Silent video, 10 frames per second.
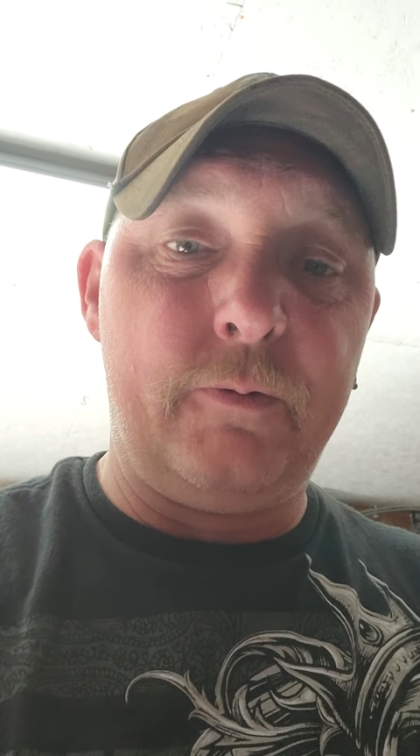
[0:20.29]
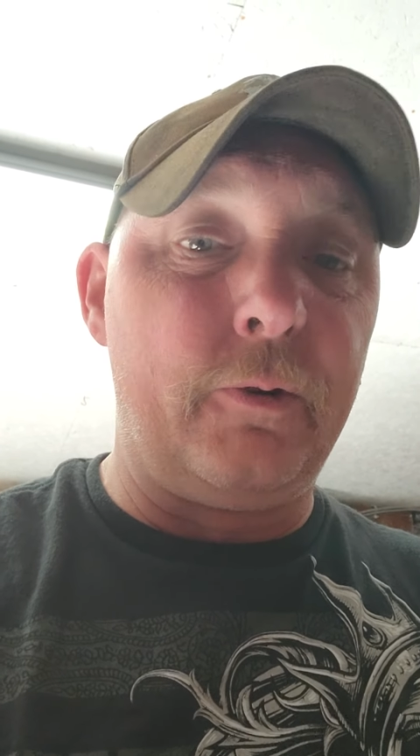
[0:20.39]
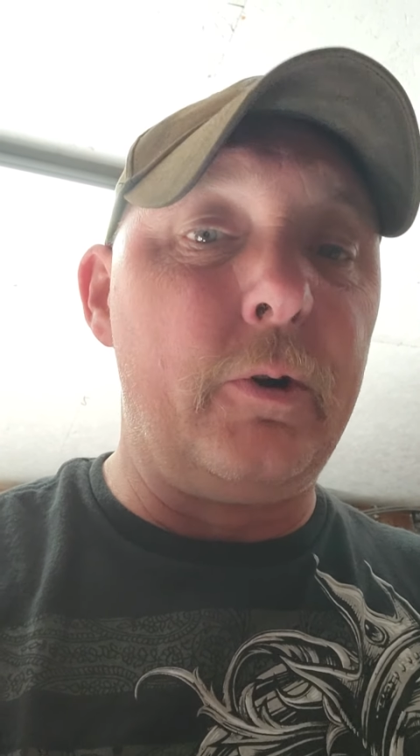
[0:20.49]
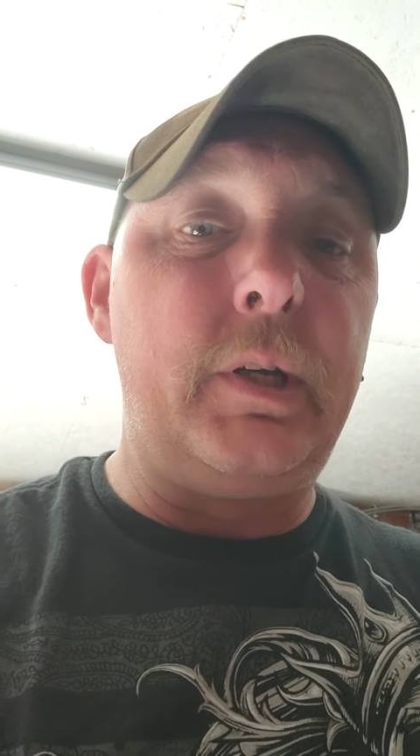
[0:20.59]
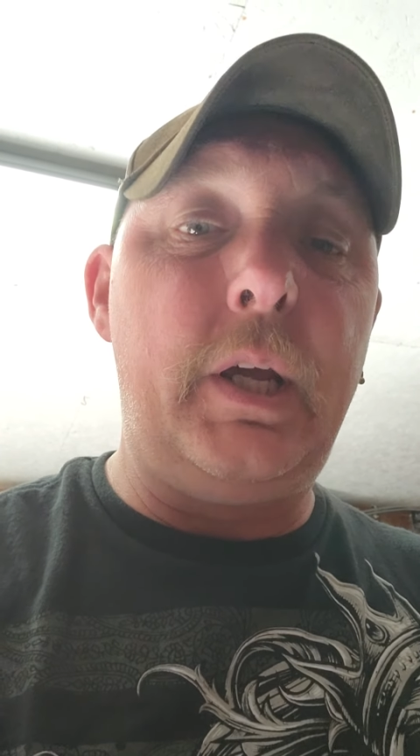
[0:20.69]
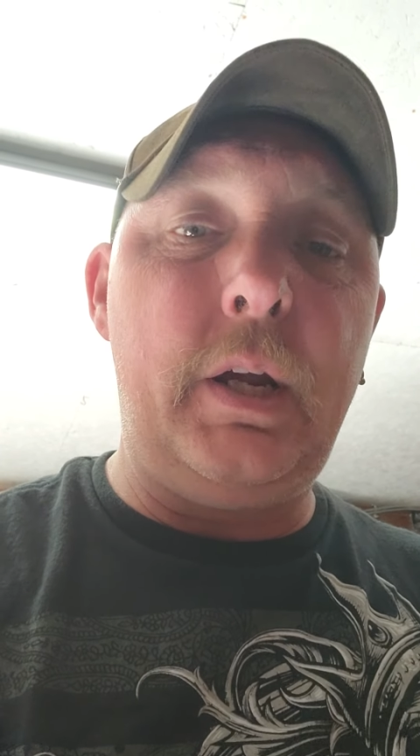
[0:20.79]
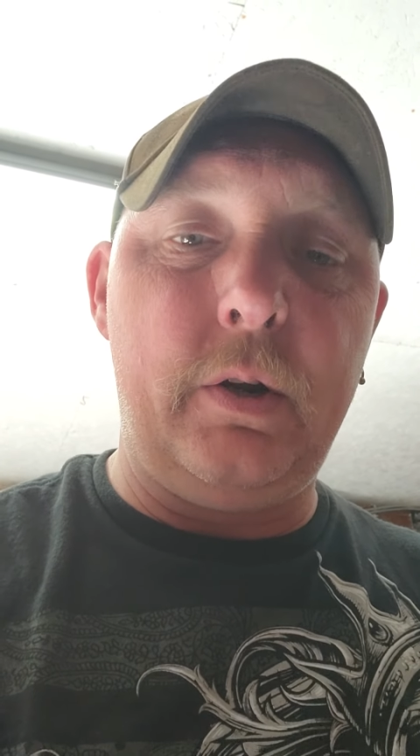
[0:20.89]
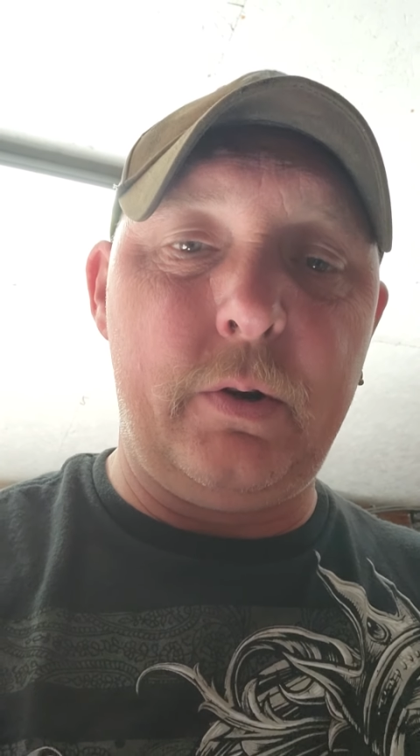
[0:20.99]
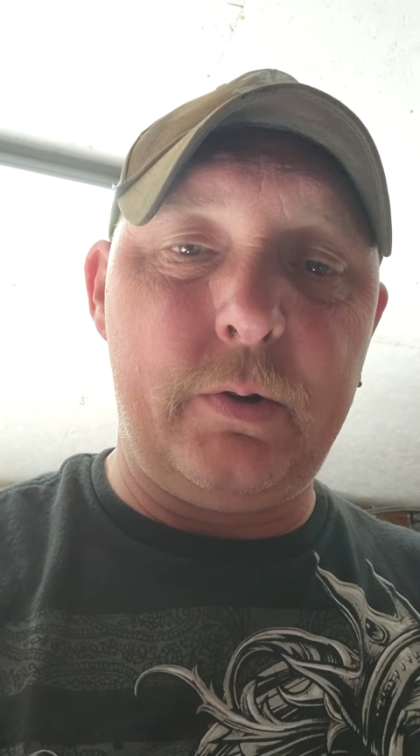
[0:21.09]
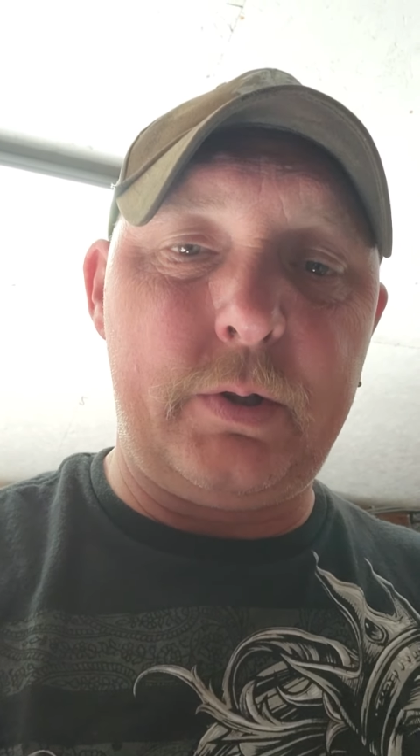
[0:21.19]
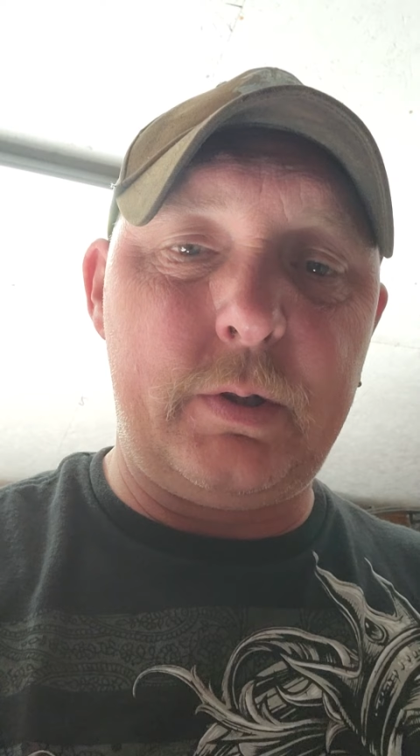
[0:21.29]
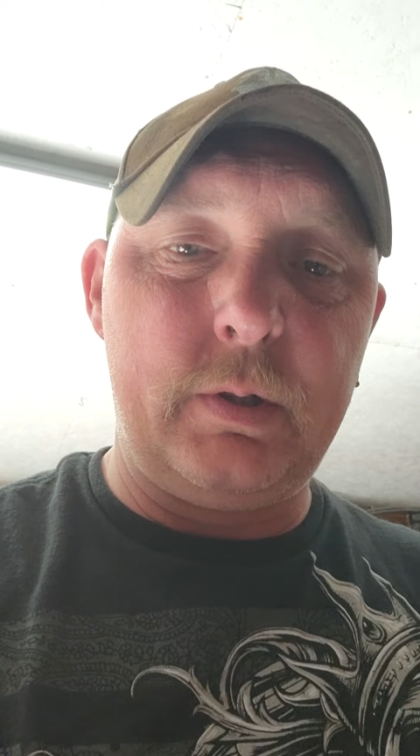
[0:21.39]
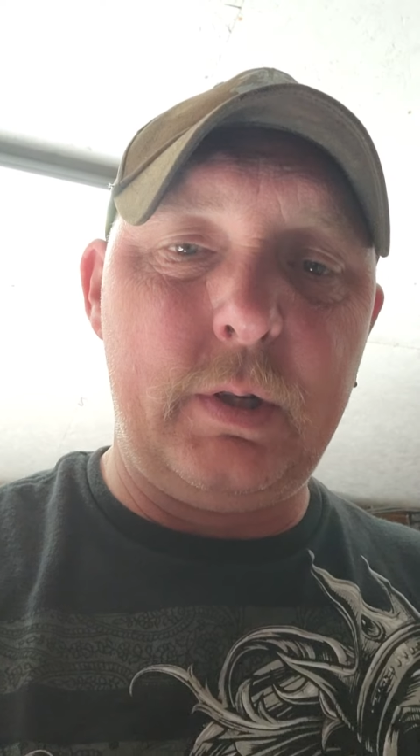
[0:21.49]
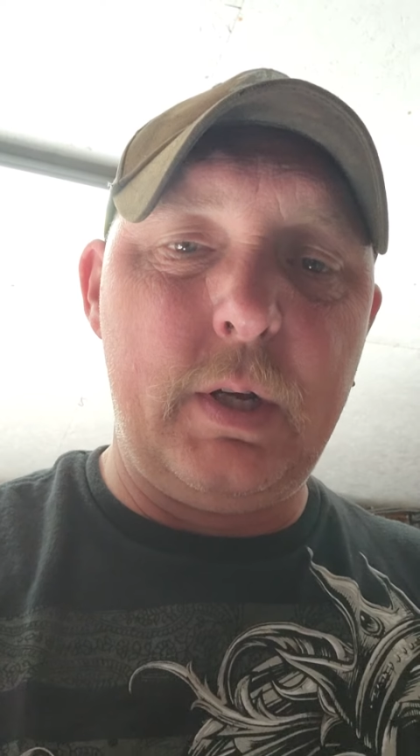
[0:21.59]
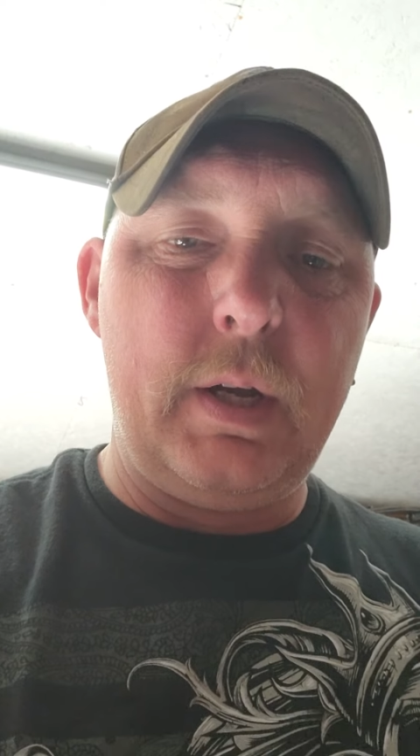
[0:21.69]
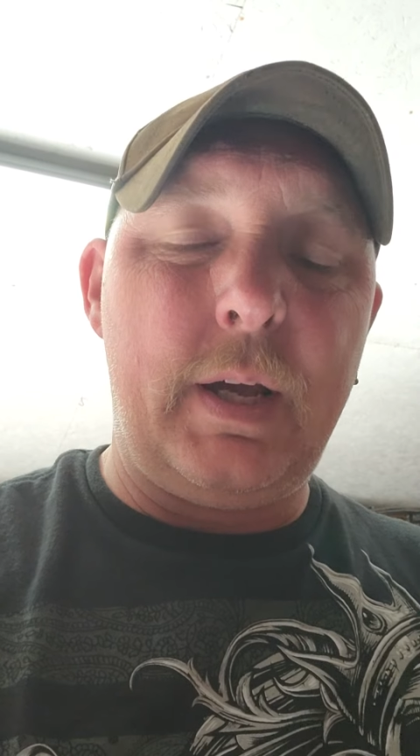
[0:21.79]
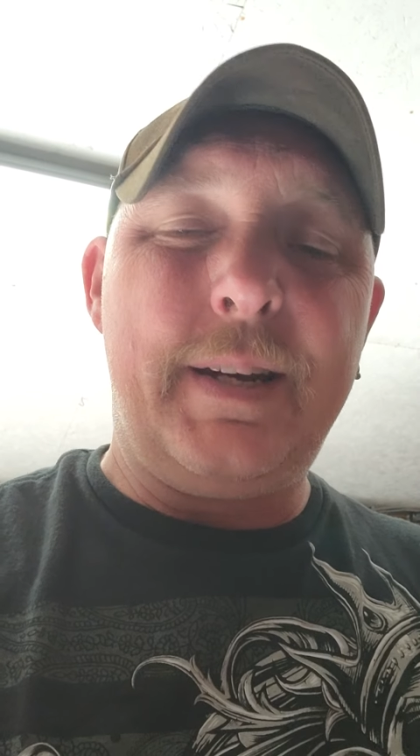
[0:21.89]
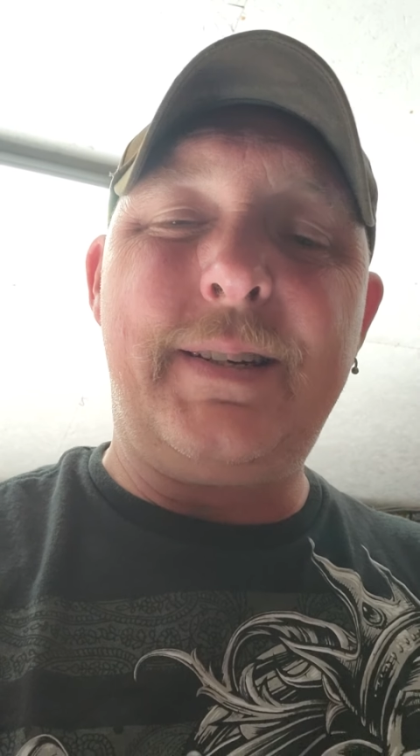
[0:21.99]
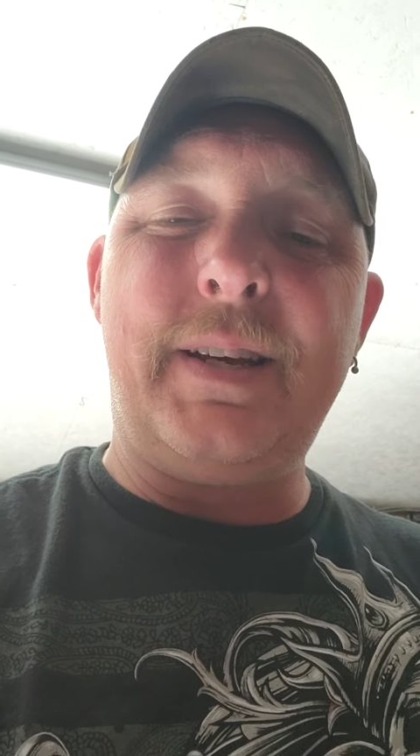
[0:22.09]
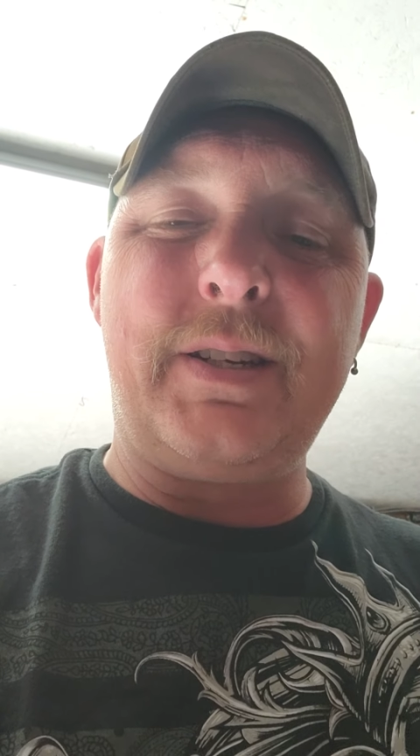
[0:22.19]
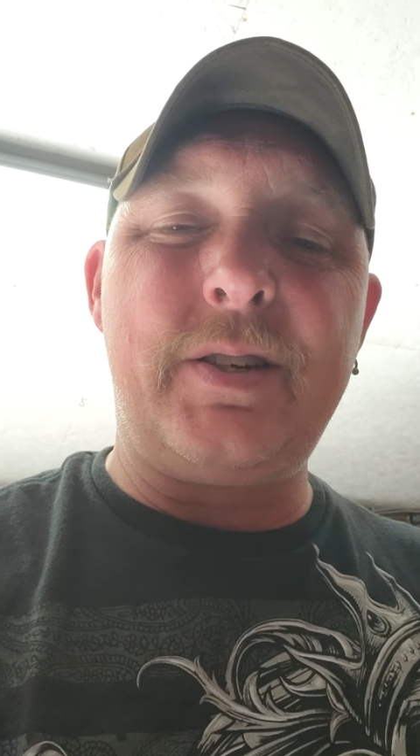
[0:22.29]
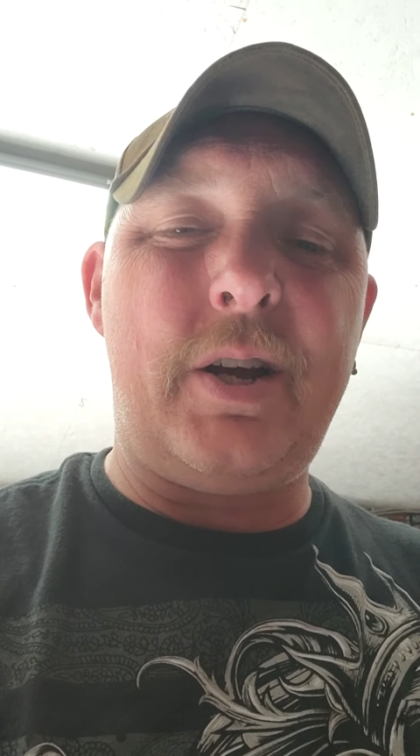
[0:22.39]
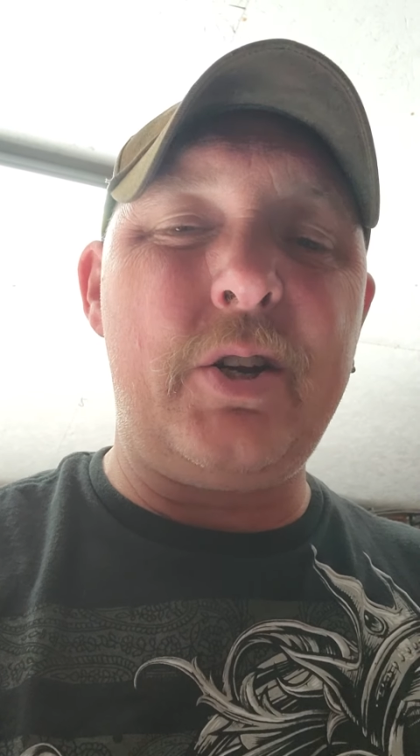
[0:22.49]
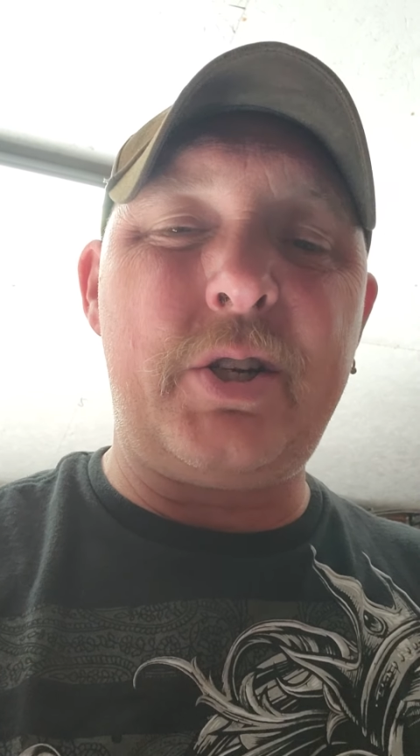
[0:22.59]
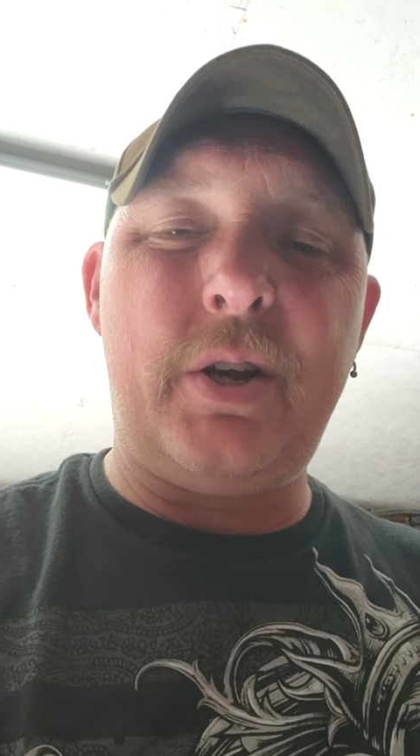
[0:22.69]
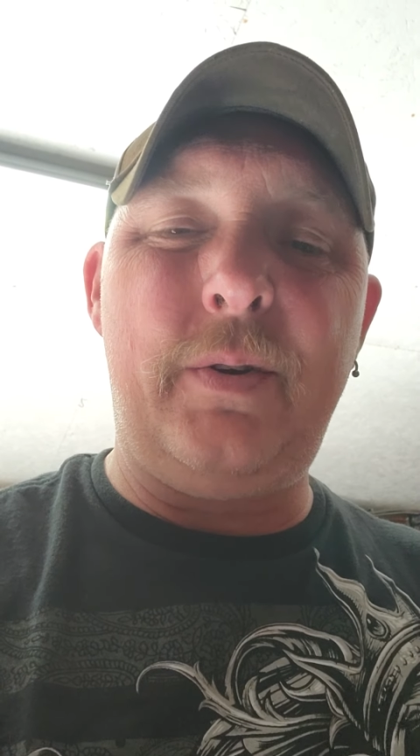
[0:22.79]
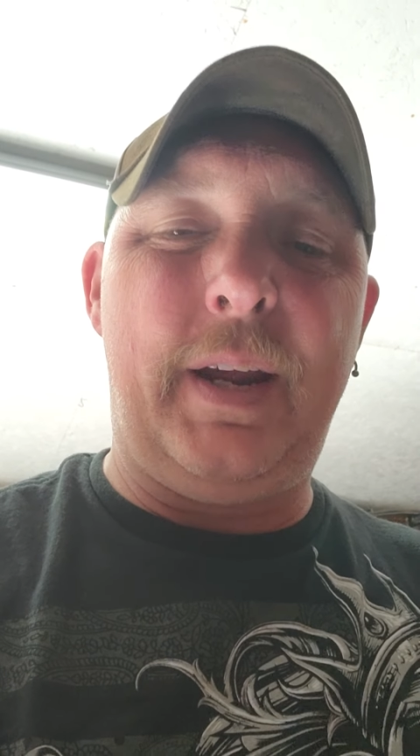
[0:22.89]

for years and does not show